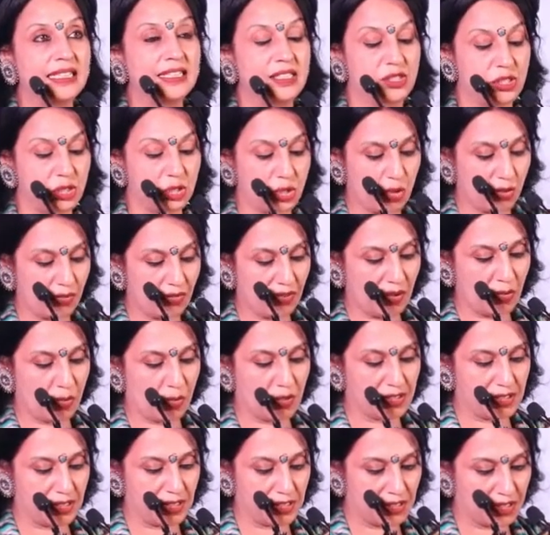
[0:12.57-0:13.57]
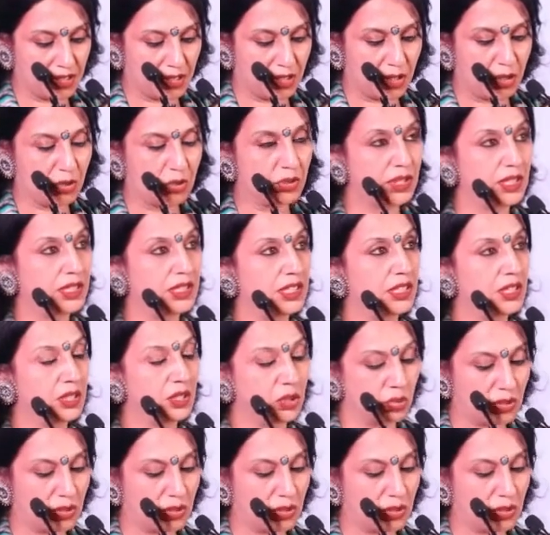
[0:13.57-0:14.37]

This trophy was instituted in